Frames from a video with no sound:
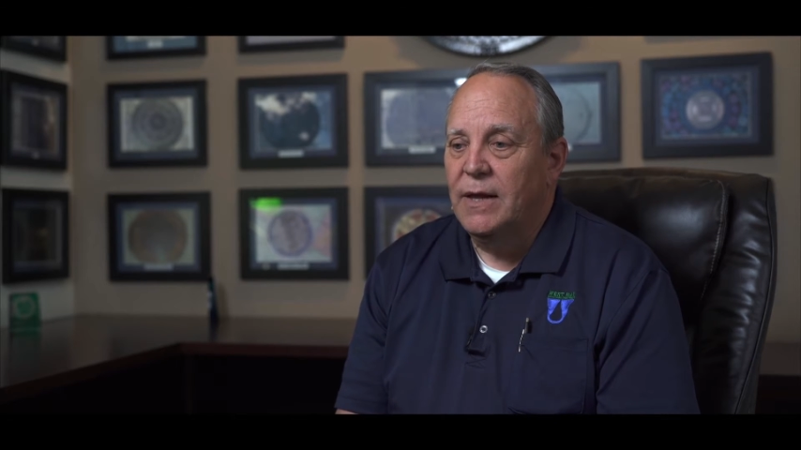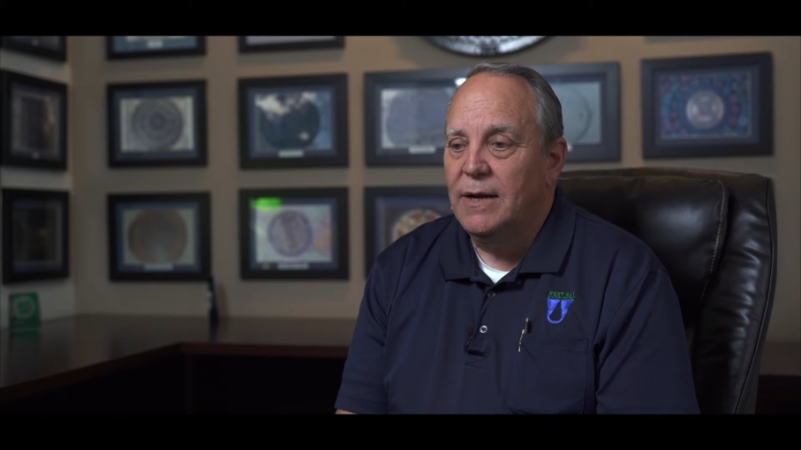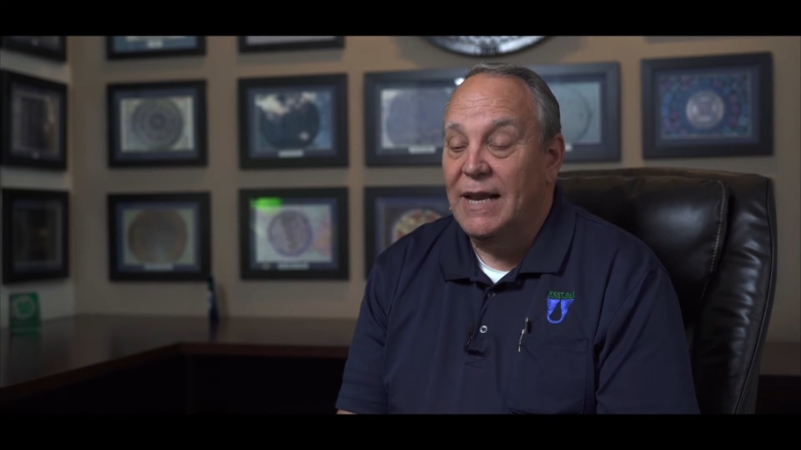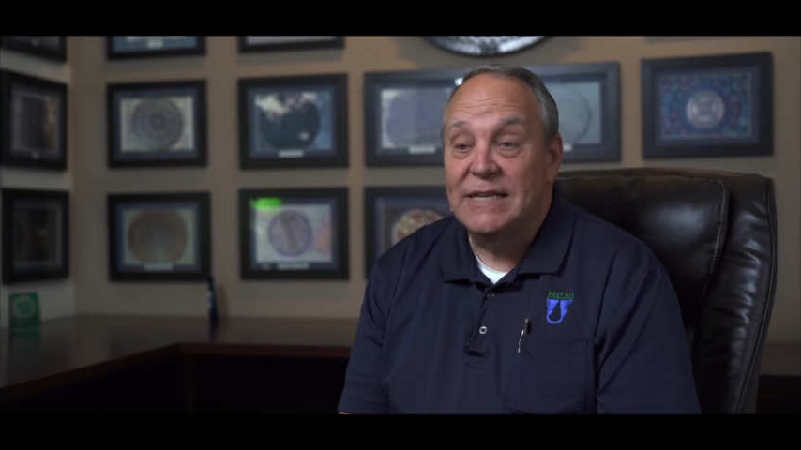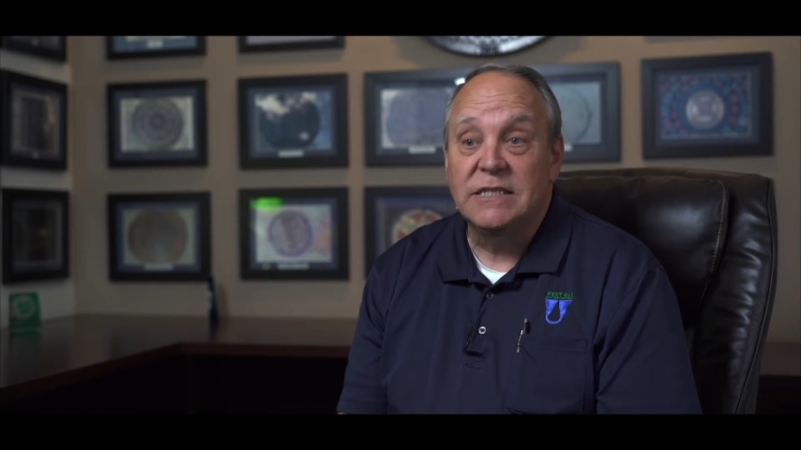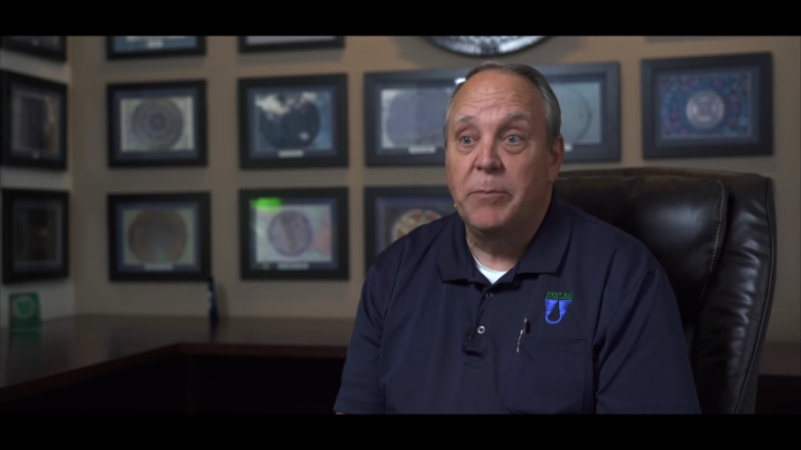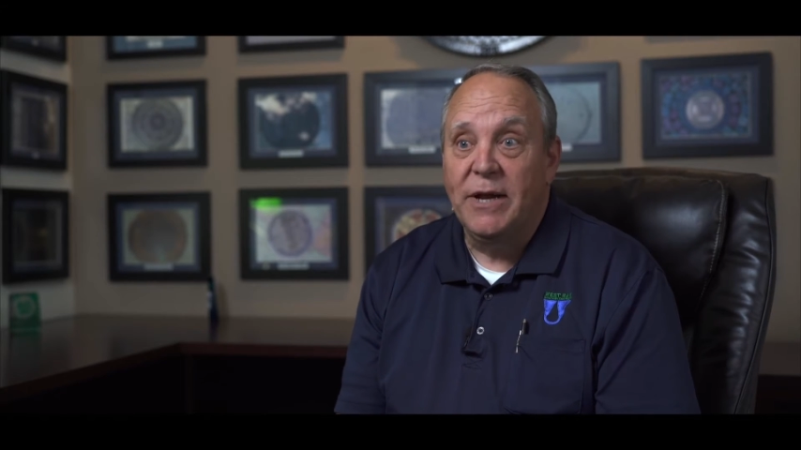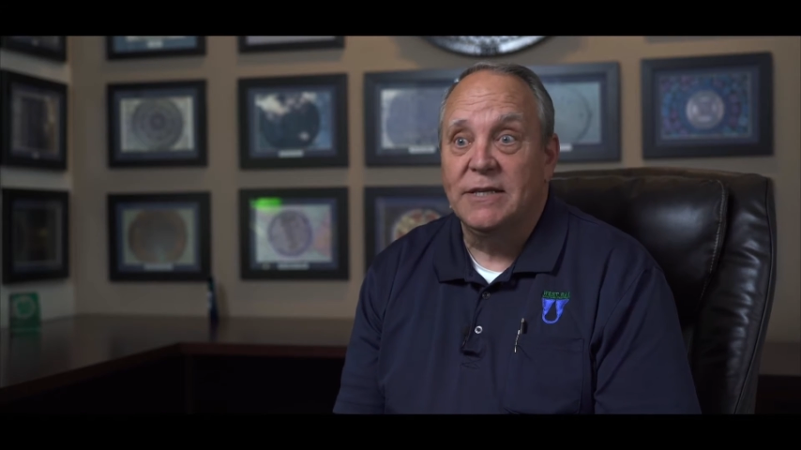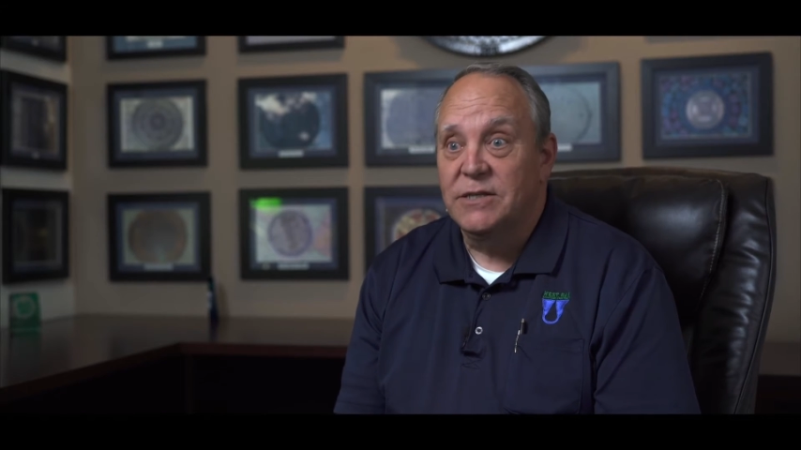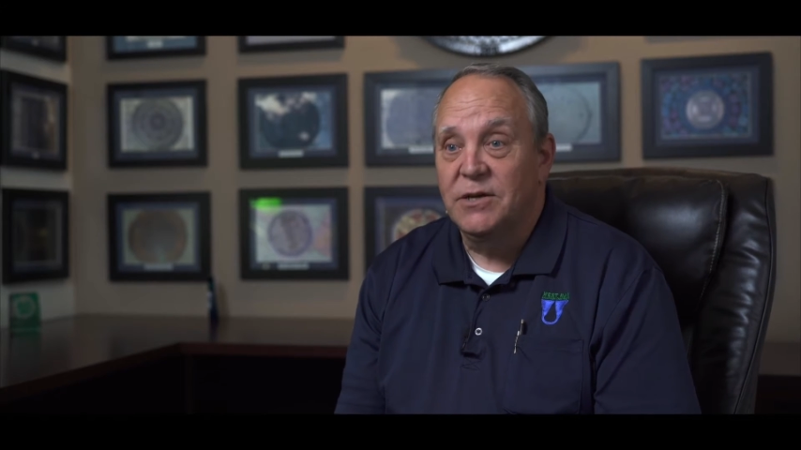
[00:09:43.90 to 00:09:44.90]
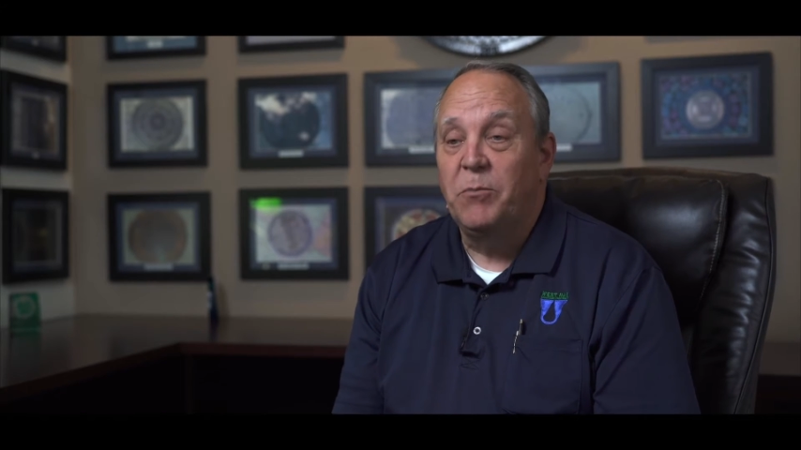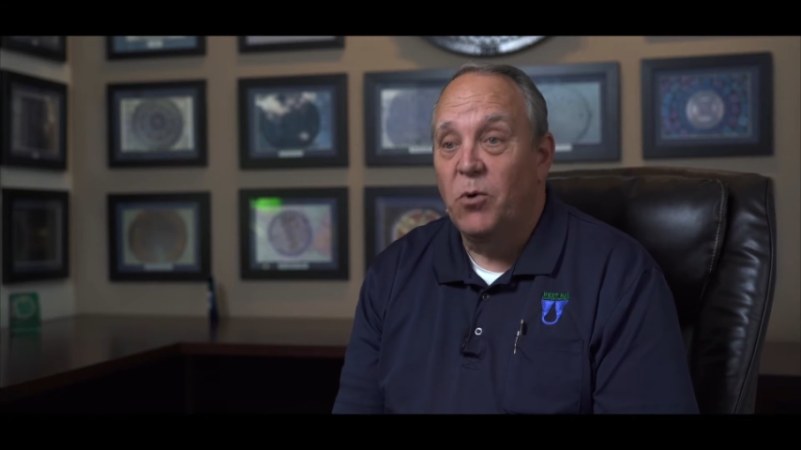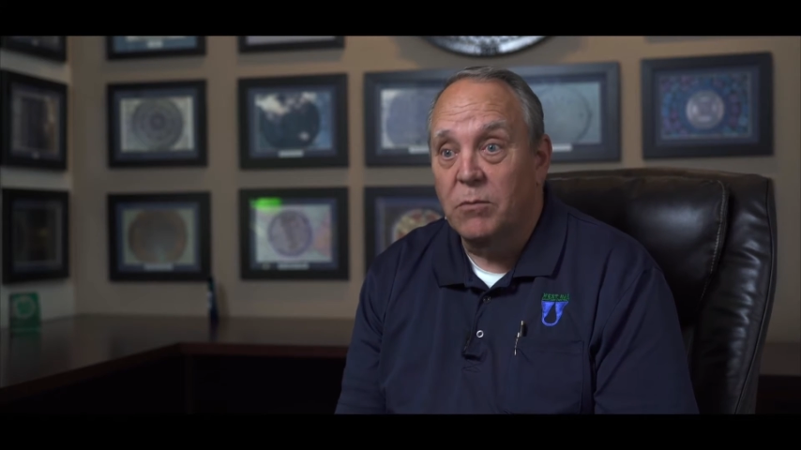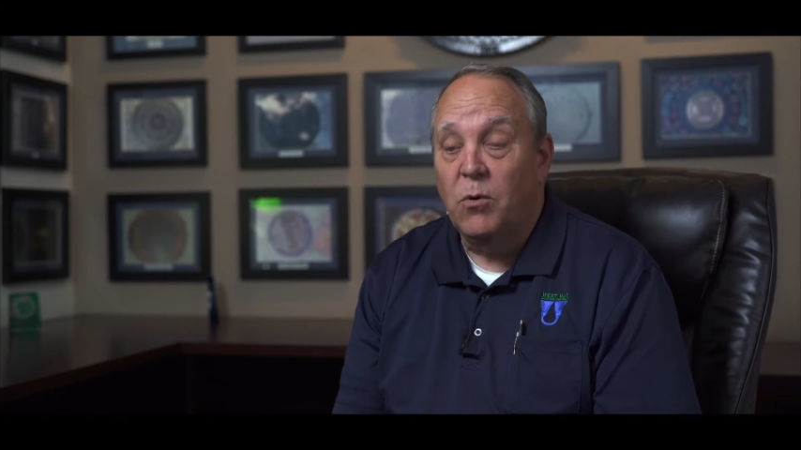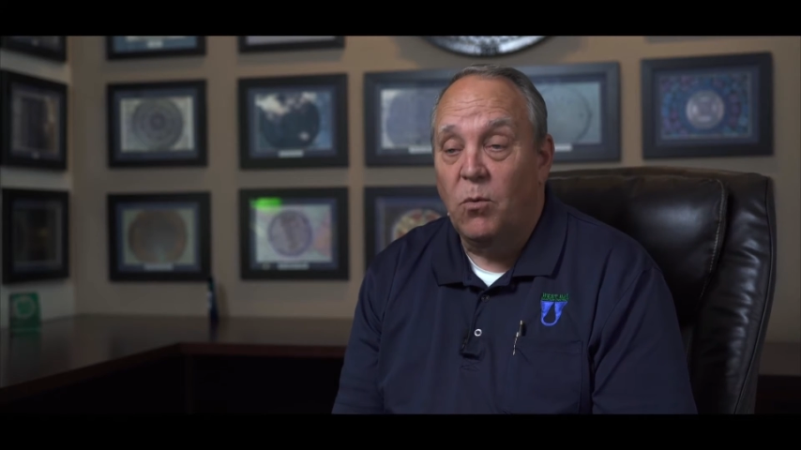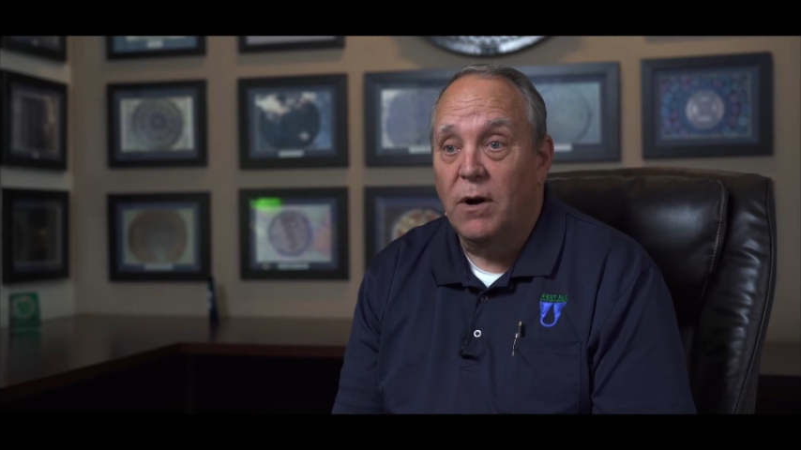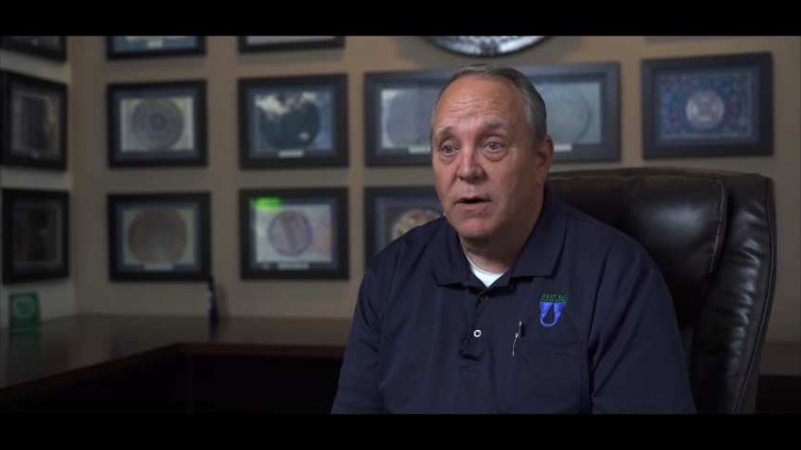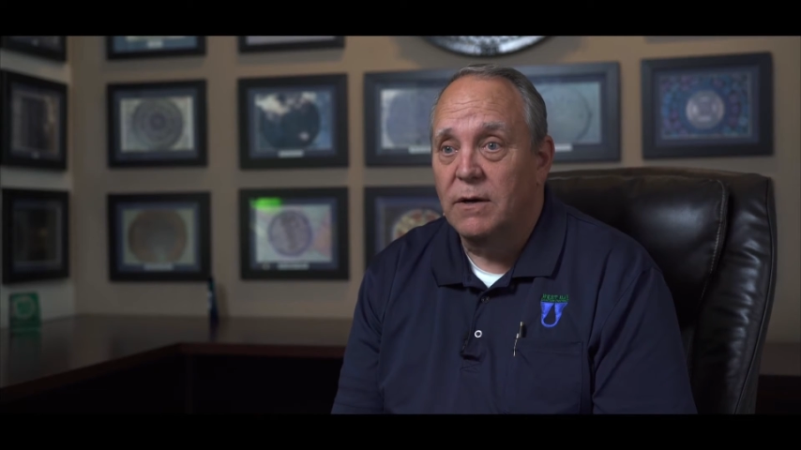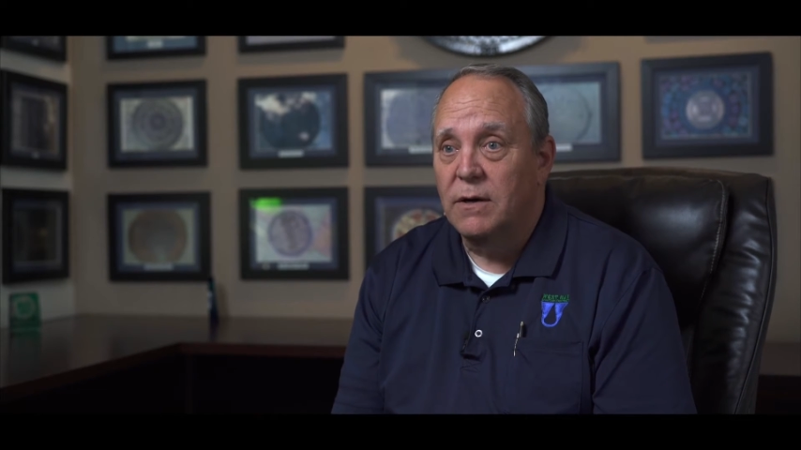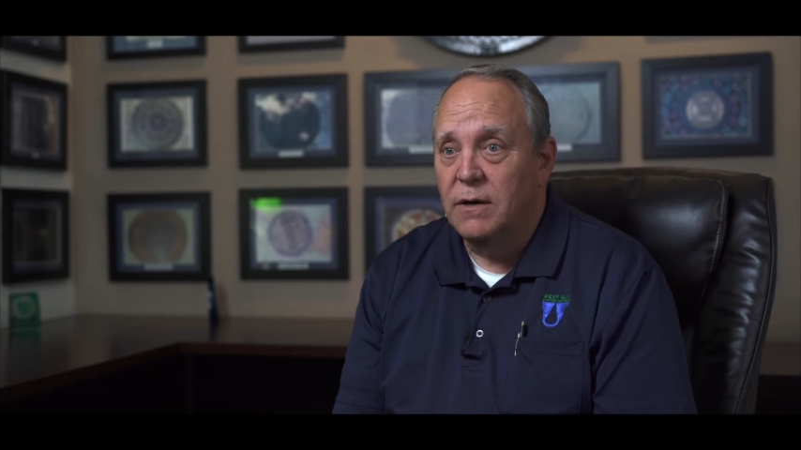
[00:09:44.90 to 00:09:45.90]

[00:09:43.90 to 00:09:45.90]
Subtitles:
less dependency on potable water